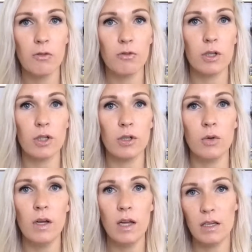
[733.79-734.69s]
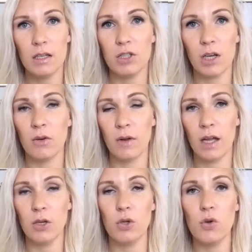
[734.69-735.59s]
for you to
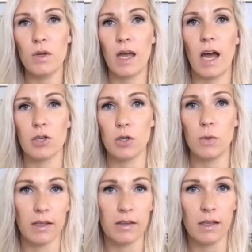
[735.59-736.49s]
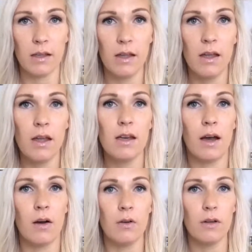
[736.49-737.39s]
generate new cash quickly.
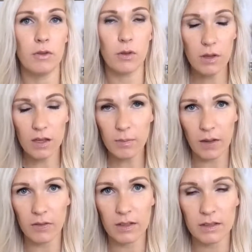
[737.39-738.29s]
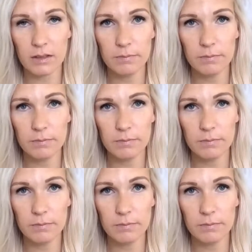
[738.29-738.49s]
Now, if you think about this,